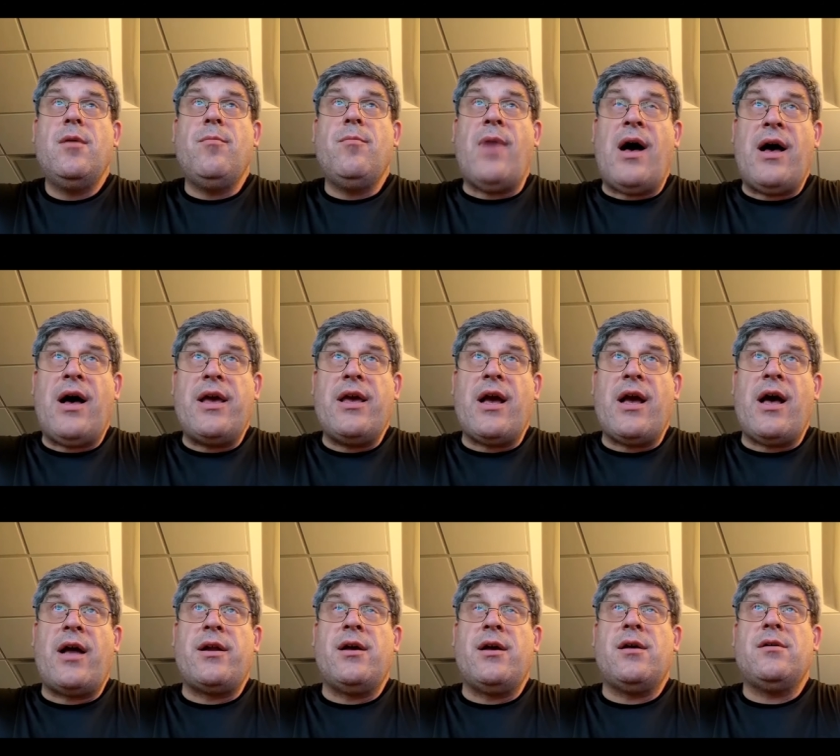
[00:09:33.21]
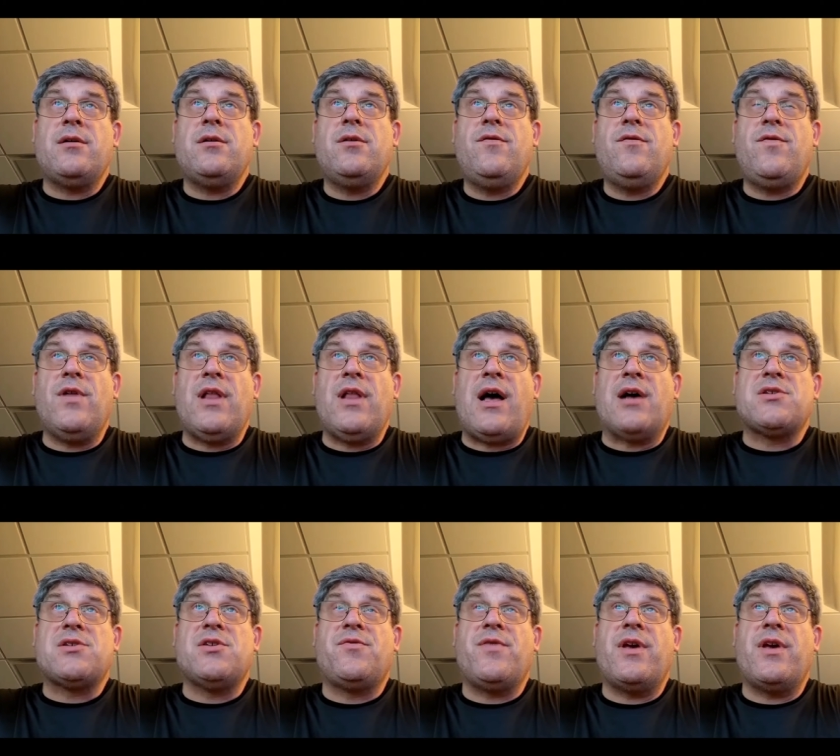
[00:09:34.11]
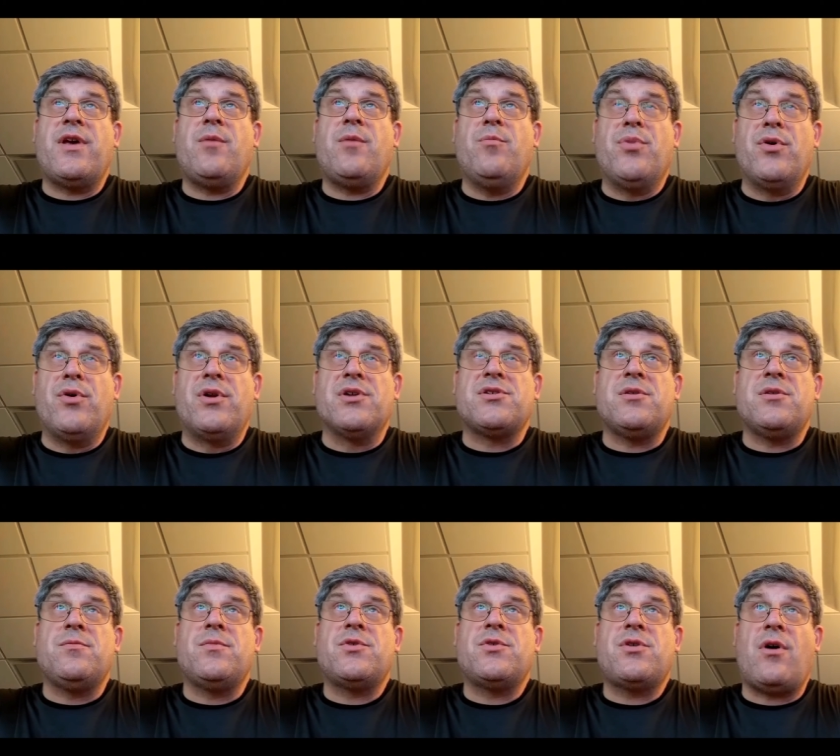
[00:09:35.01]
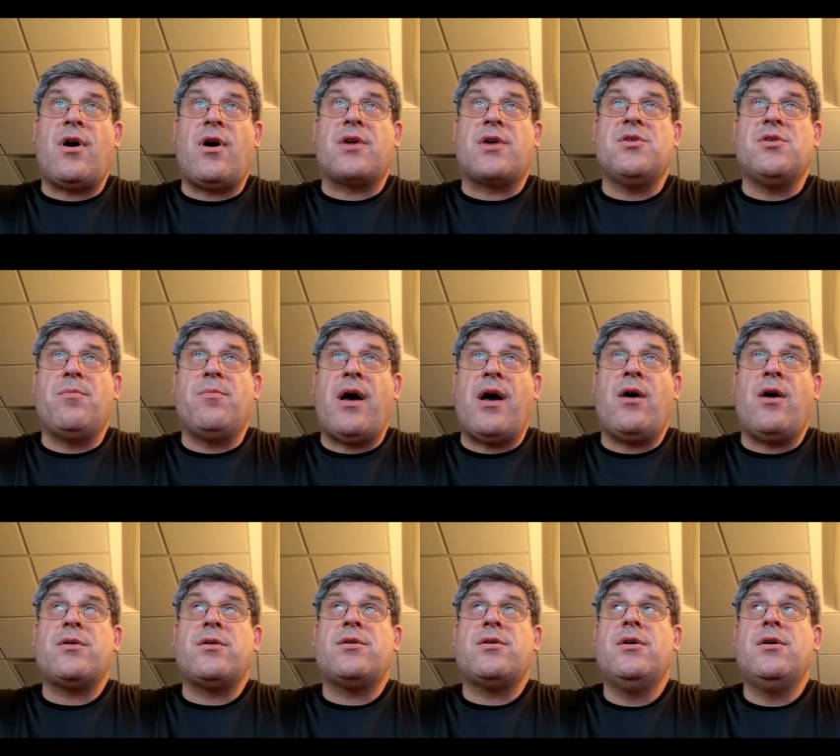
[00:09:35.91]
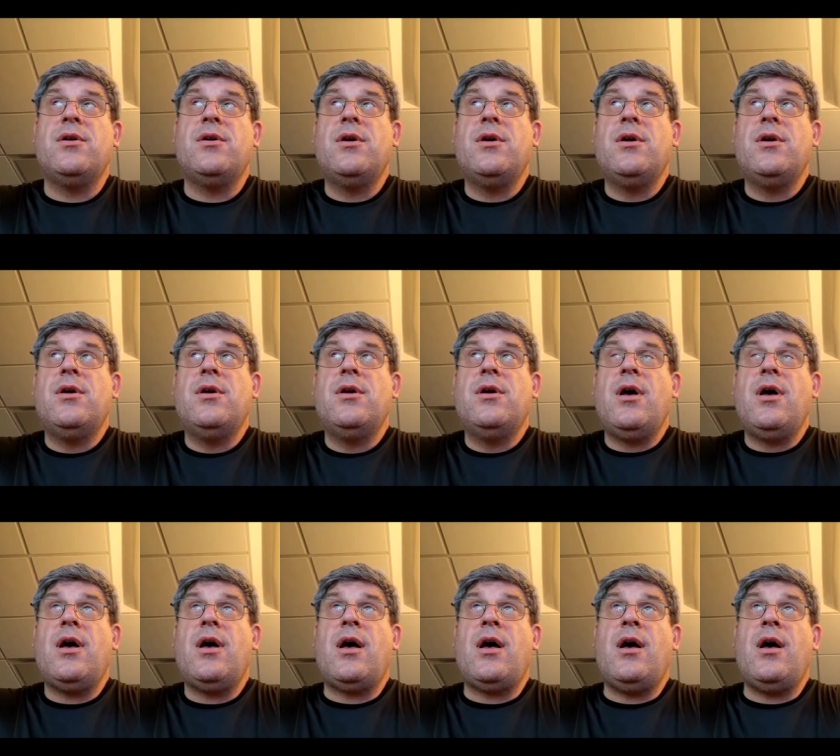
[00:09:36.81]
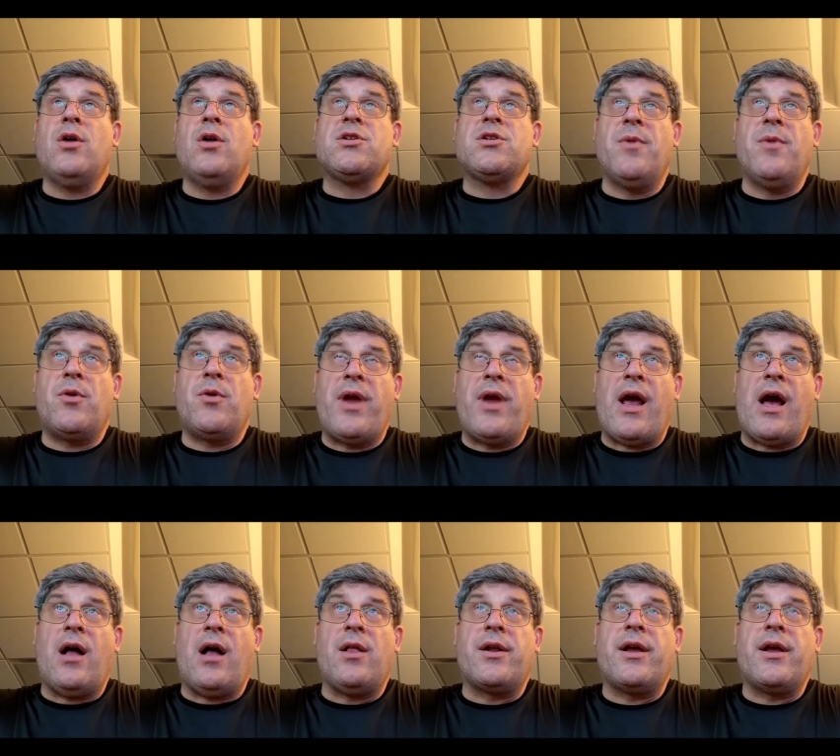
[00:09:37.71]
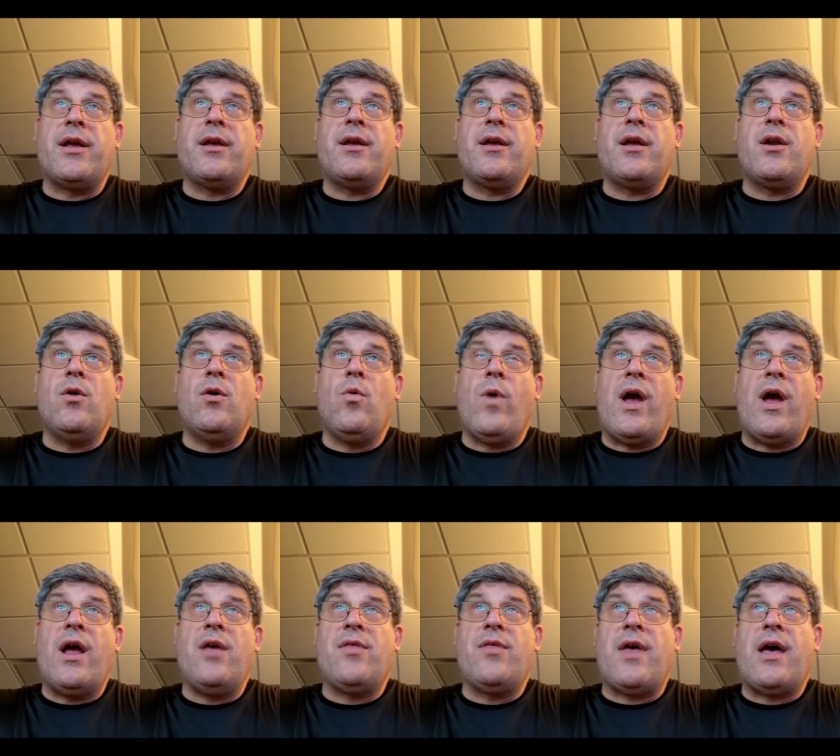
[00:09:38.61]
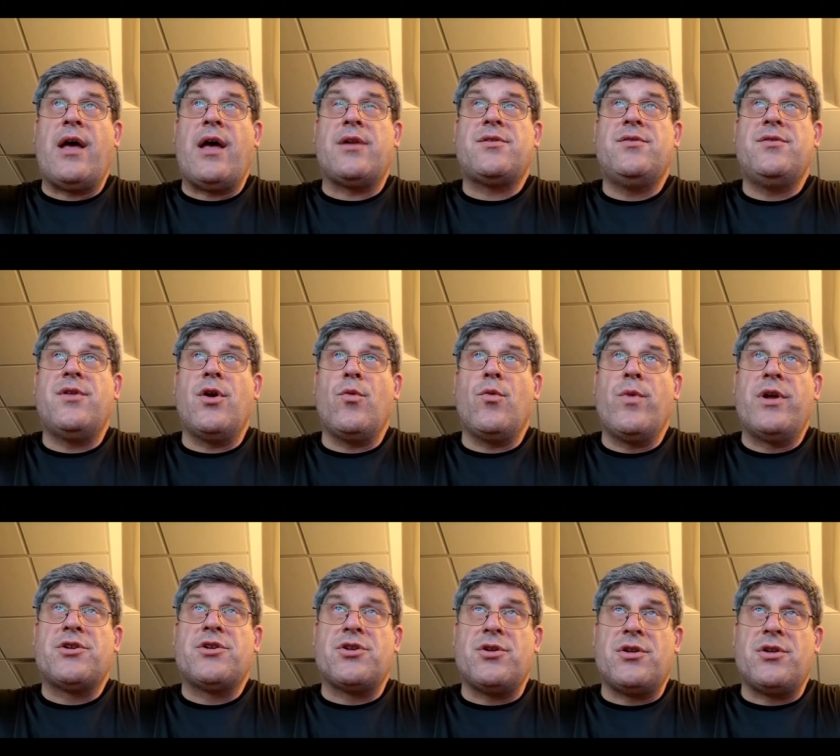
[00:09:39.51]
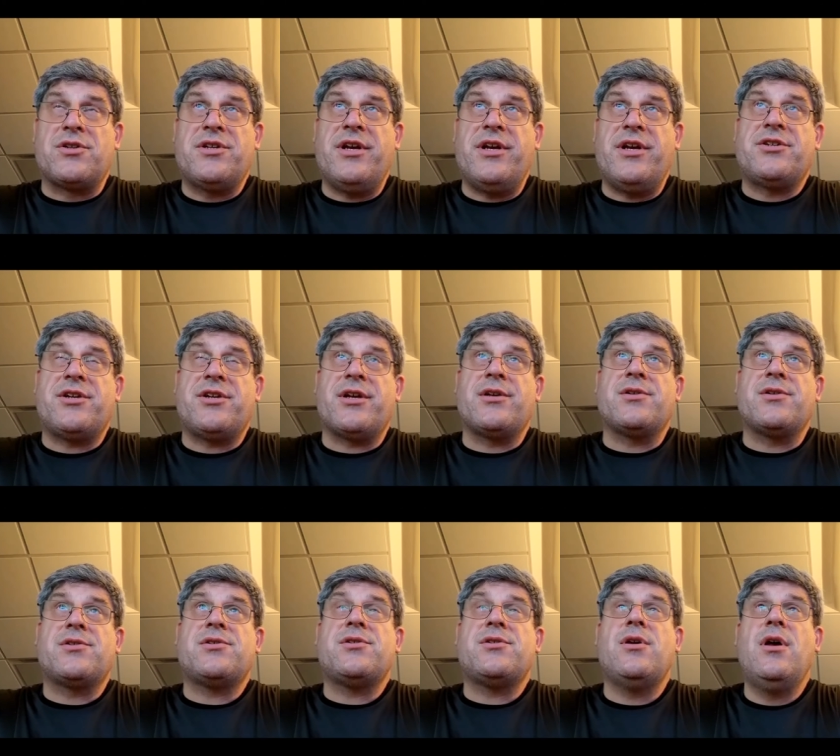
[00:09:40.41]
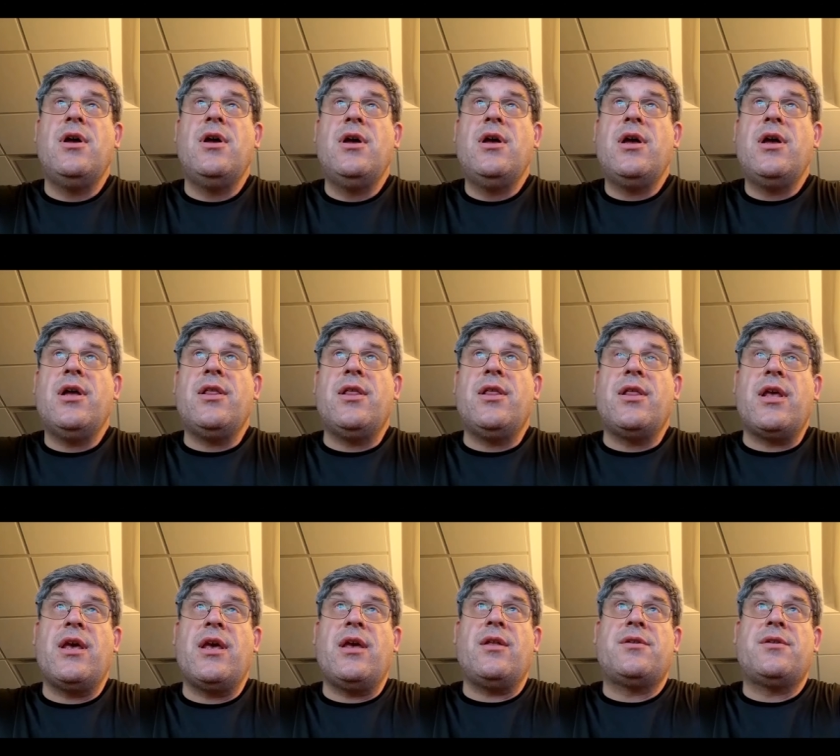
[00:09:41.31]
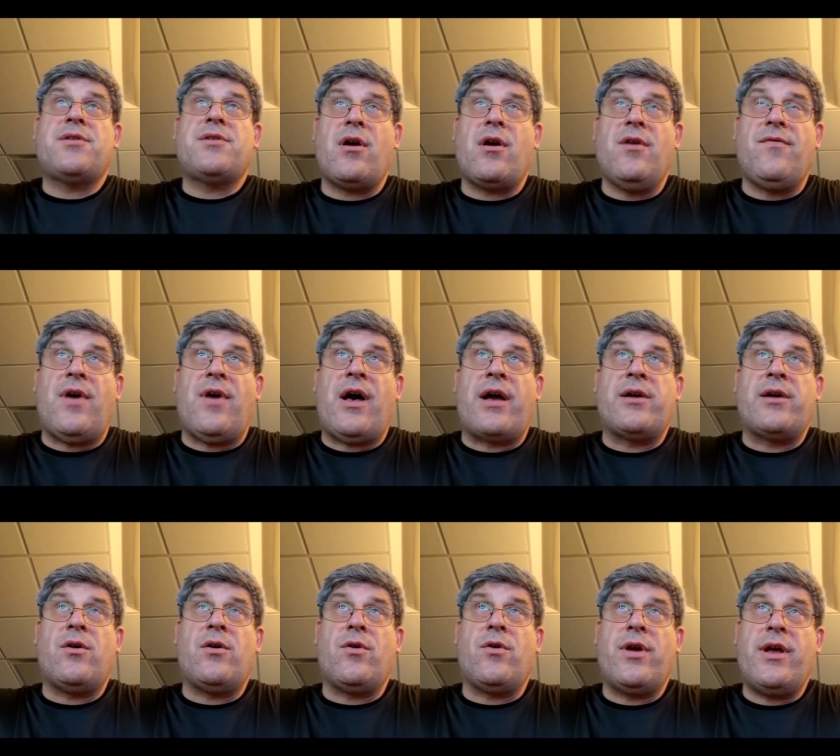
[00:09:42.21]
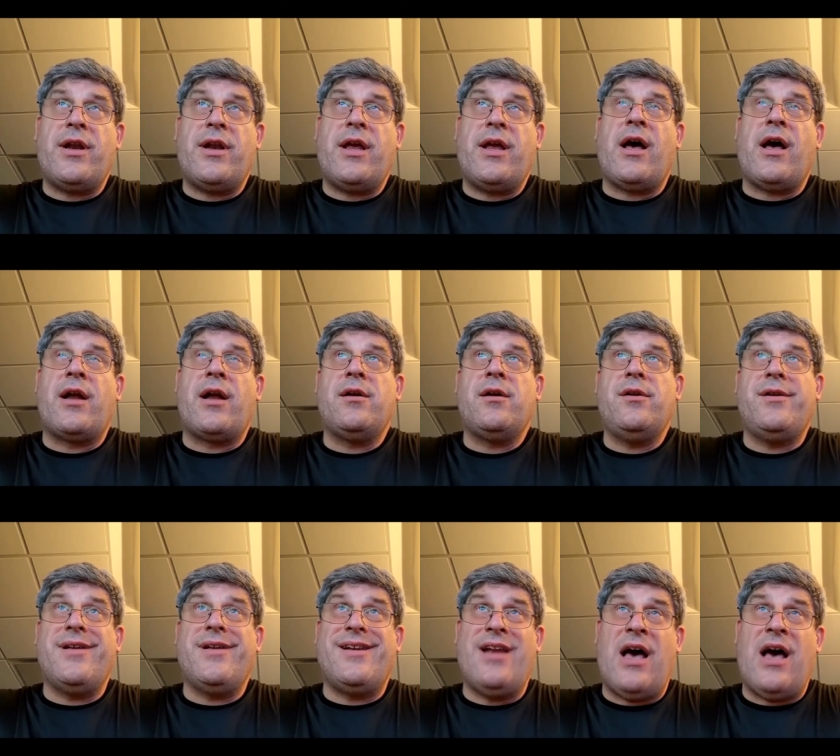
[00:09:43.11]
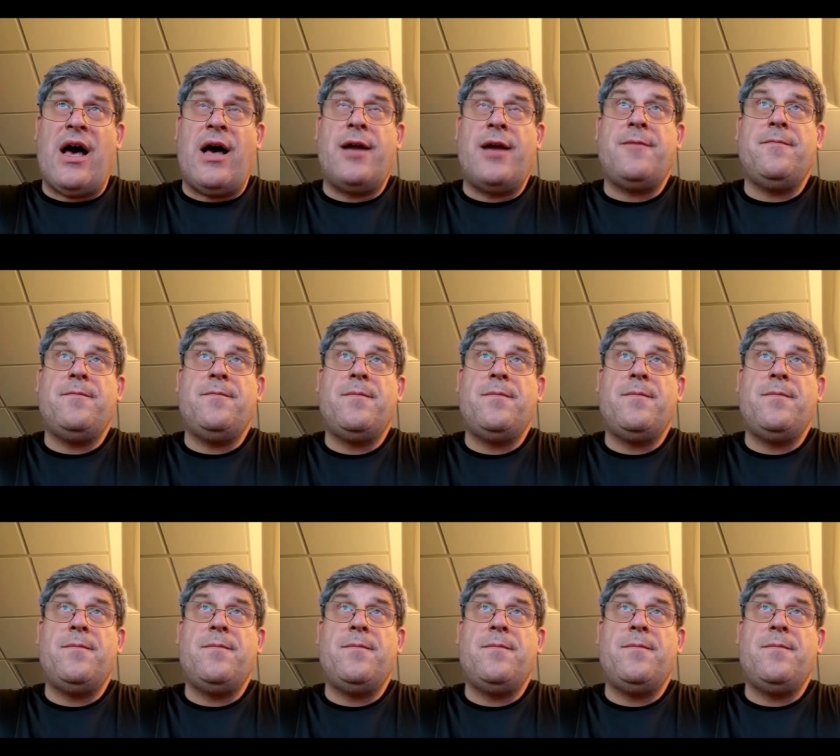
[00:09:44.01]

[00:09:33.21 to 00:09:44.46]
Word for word: Mahayana philosophy, Buddhism, talks about uh, ultimate reality in a way that the original teachings and the Theravada or Hinayana did not.